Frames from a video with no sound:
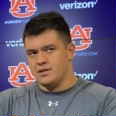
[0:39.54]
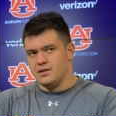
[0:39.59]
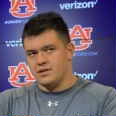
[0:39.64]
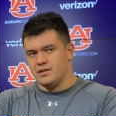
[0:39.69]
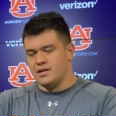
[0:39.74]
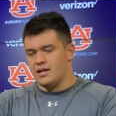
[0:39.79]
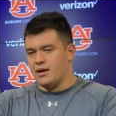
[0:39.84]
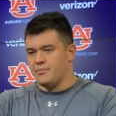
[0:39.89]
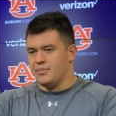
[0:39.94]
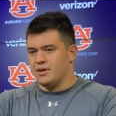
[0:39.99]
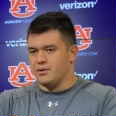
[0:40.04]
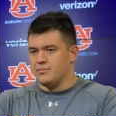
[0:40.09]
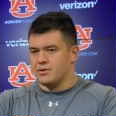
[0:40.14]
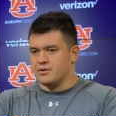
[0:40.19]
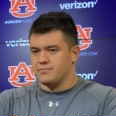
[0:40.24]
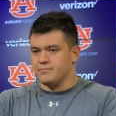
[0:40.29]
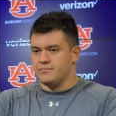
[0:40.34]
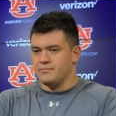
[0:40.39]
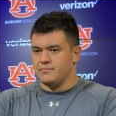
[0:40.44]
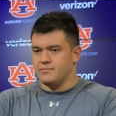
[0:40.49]
not being able to
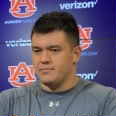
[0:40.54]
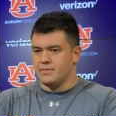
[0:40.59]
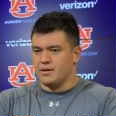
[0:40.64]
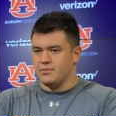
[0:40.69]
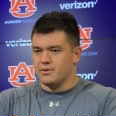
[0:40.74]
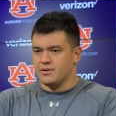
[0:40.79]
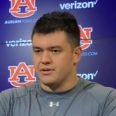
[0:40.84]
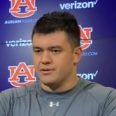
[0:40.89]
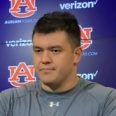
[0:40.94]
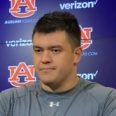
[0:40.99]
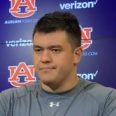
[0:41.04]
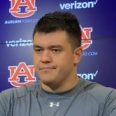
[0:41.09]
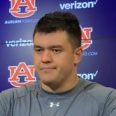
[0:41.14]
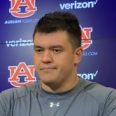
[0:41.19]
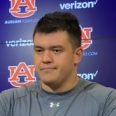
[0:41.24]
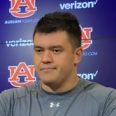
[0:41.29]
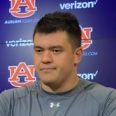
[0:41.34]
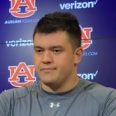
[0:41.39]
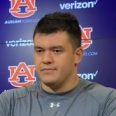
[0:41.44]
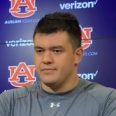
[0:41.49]
able to
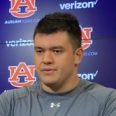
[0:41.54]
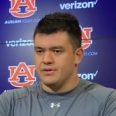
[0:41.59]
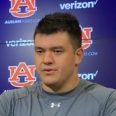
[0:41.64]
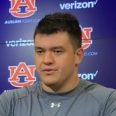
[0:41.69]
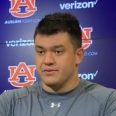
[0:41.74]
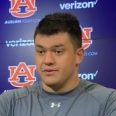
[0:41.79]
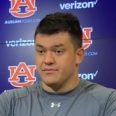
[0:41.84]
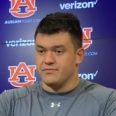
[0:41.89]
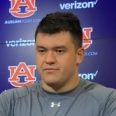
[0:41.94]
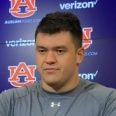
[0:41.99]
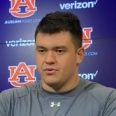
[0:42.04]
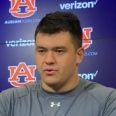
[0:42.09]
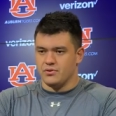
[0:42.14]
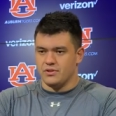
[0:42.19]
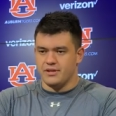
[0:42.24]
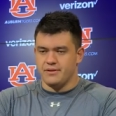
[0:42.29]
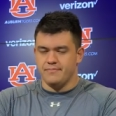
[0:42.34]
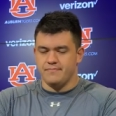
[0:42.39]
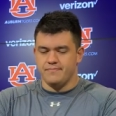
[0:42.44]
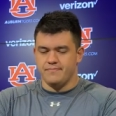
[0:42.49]
use it
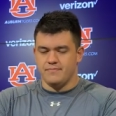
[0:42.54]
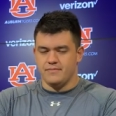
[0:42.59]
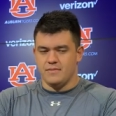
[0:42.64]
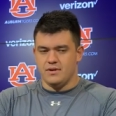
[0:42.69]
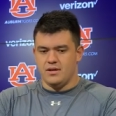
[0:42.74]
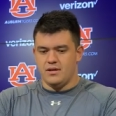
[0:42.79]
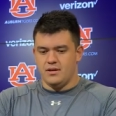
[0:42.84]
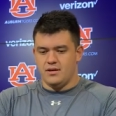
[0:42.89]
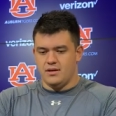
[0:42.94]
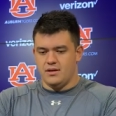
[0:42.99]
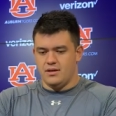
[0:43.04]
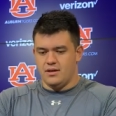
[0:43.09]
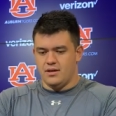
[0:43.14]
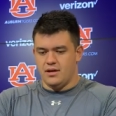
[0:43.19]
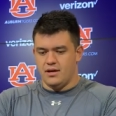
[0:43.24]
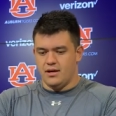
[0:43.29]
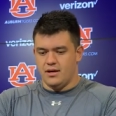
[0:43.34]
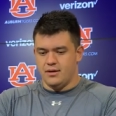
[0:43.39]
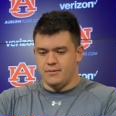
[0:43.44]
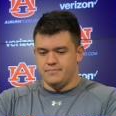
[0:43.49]
fully.
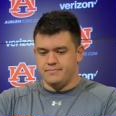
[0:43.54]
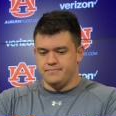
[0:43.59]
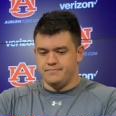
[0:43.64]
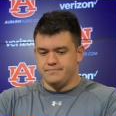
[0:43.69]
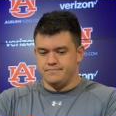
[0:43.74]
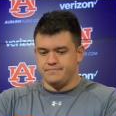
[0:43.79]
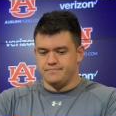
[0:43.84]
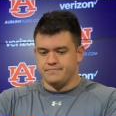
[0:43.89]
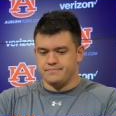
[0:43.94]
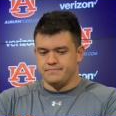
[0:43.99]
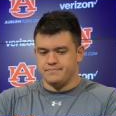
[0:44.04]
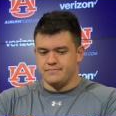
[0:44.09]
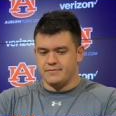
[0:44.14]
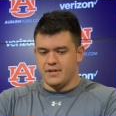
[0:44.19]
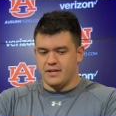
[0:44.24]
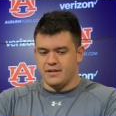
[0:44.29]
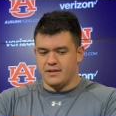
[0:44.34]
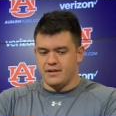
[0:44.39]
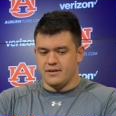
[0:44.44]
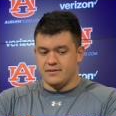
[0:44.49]
Um,
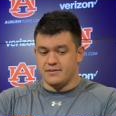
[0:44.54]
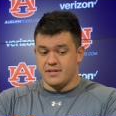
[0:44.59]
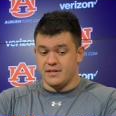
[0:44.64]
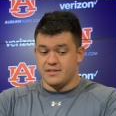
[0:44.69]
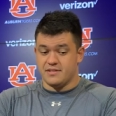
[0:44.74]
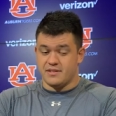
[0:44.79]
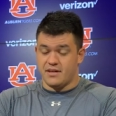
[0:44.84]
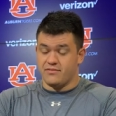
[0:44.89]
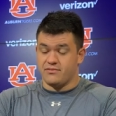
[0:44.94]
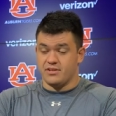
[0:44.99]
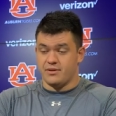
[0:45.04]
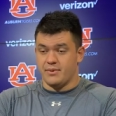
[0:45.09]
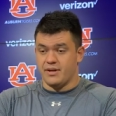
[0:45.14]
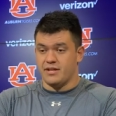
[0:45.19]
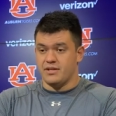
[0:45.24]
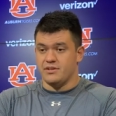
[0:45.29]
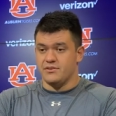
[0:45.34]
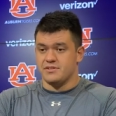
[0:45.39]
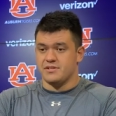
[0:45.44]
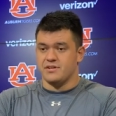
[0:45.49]
and it's, it's definitely made a
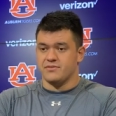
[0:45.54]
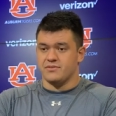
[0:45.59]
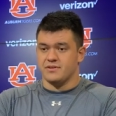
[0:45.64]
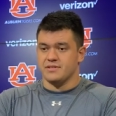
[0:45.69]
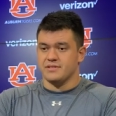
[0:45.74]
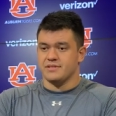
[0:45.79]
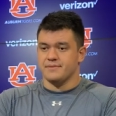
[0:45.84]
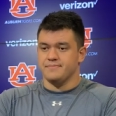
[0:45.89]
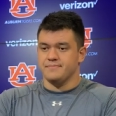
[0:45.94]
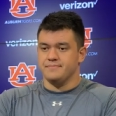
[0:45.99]
huge difference.